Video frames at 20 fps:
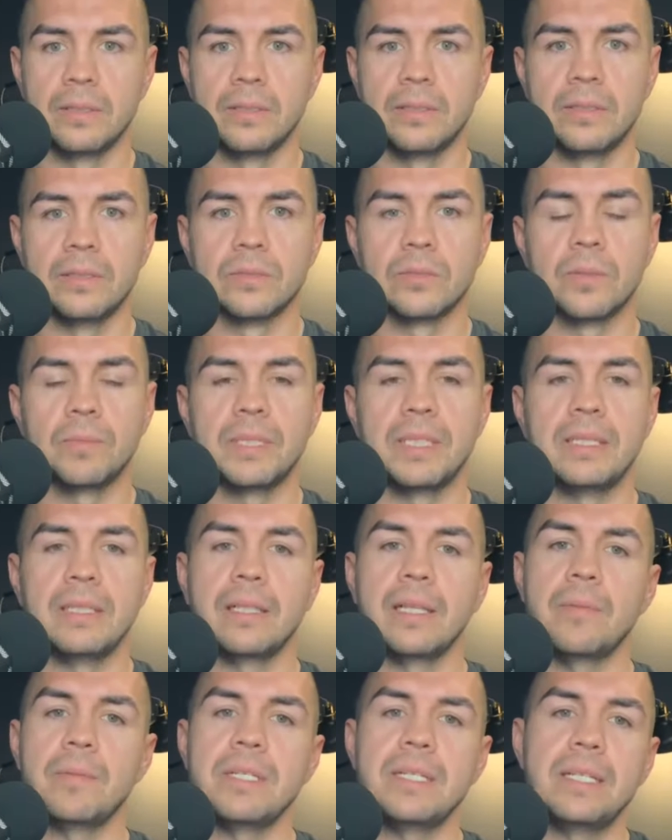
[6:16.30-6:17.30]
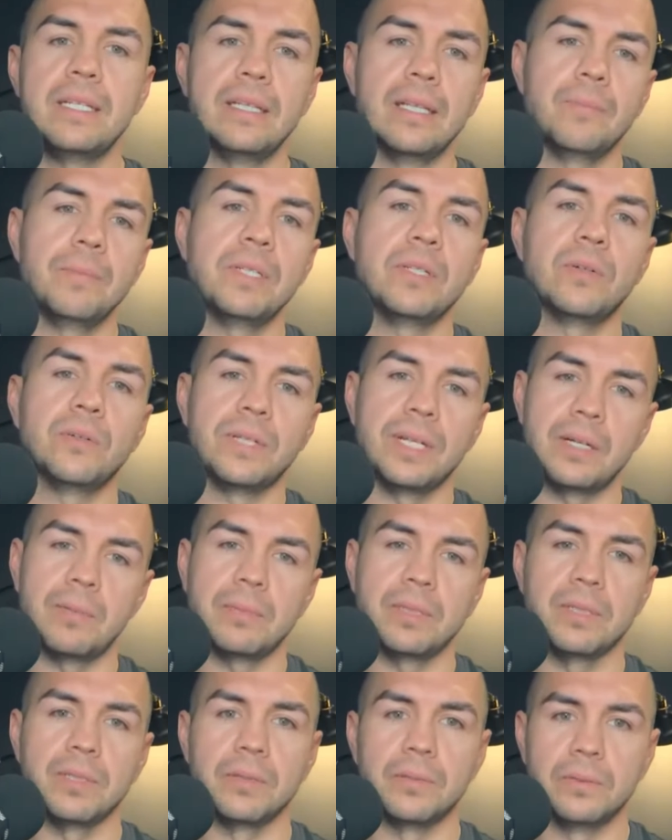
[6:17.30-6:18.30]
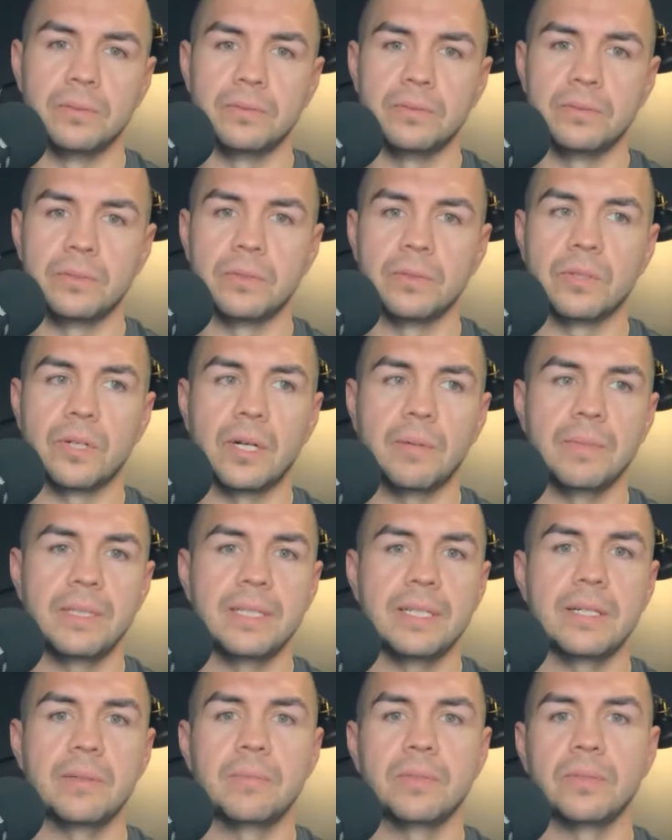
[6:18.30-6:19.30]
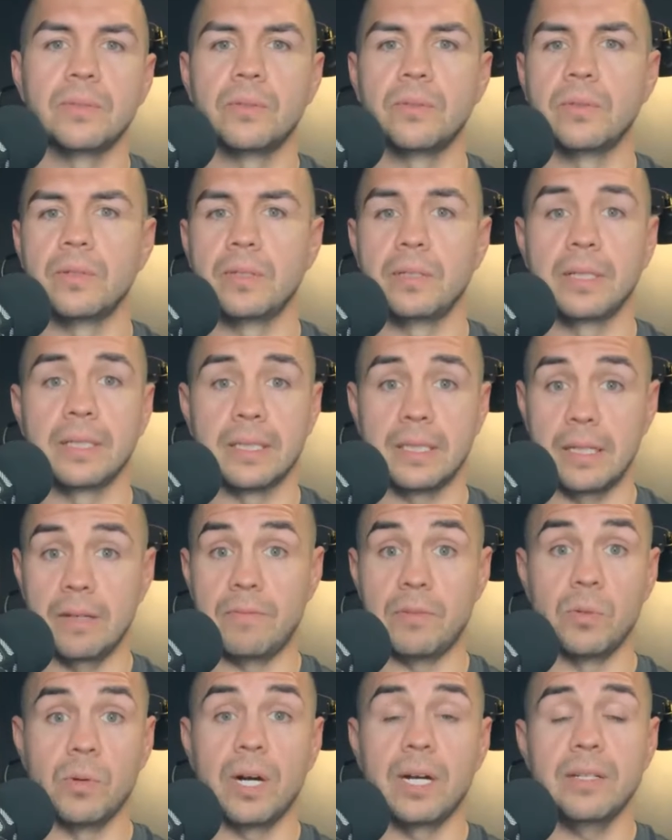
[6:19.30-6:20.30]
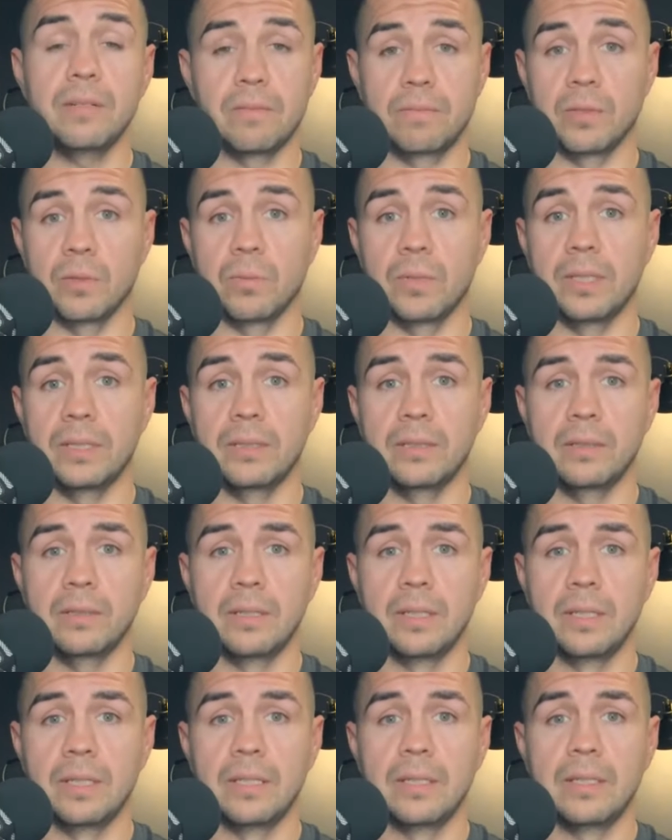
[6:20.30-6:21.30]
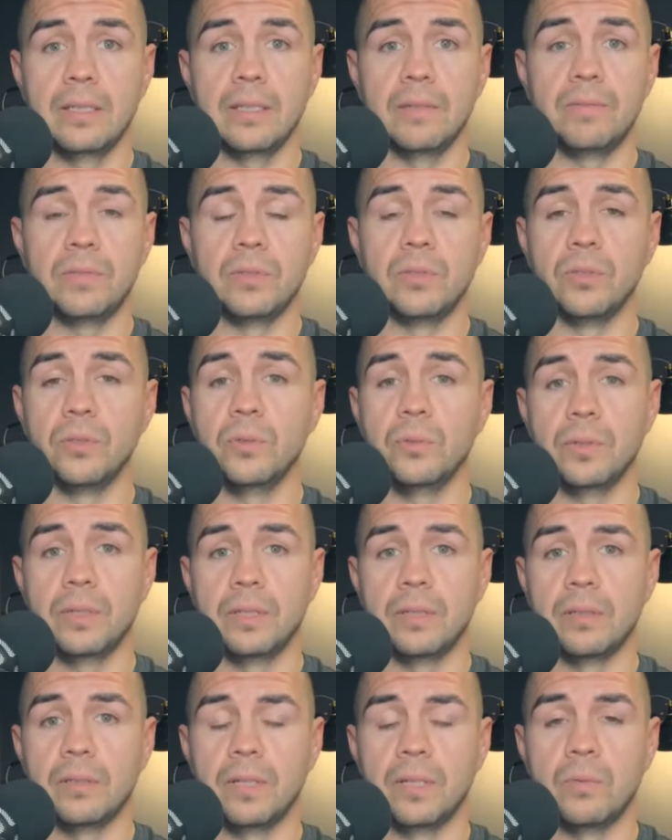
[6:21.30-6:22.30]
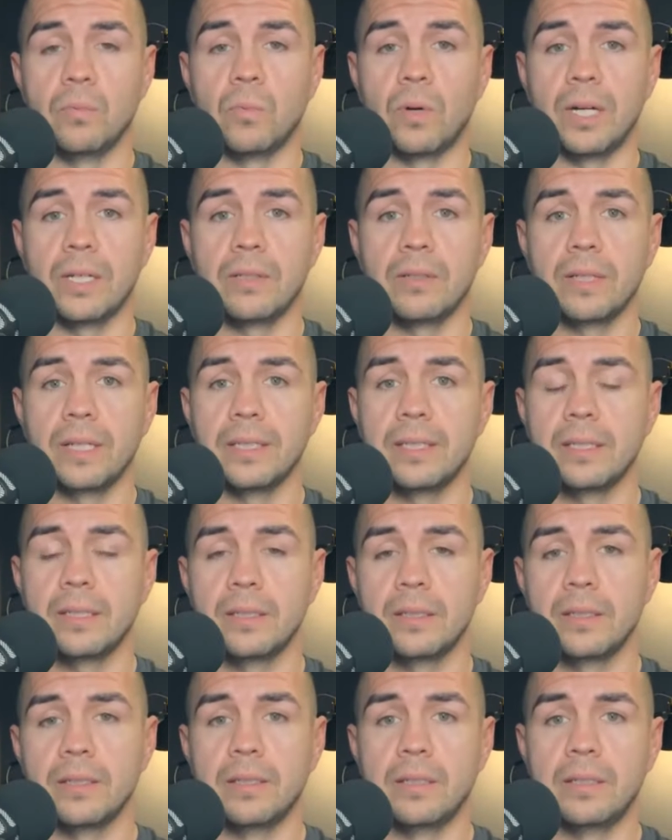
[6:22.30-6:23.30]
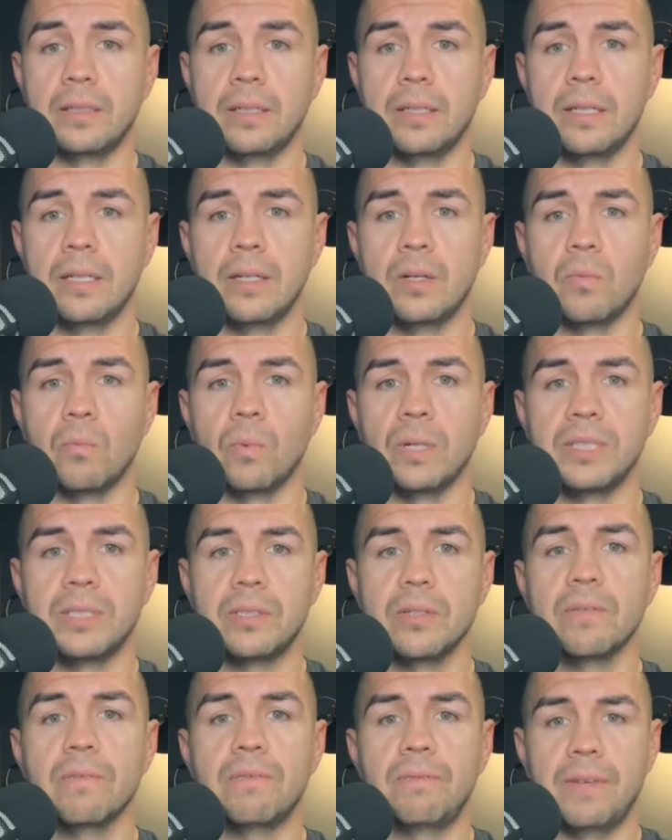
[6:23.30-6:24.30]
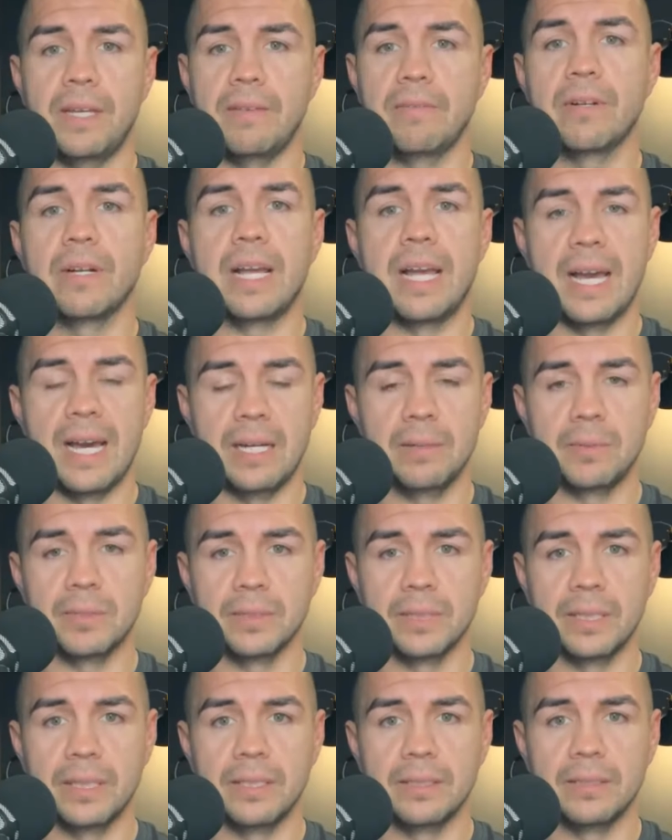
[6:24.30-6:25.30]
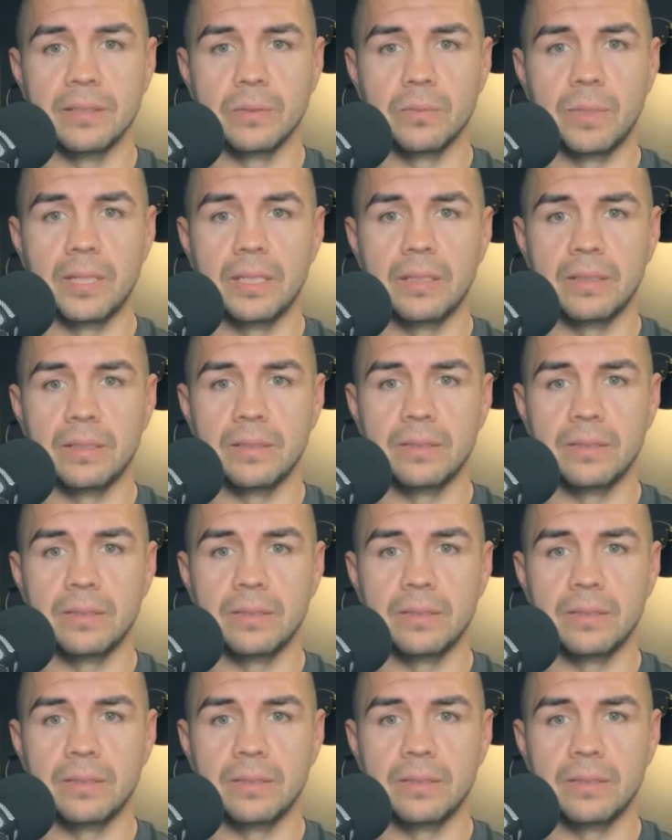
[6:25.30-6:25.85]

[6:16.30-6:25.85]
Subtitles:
So I mean, let me know down below. So comment down below on, like, if you hunt, for one, if you do, and why you like it, and what's your favorite animal to hunt as well.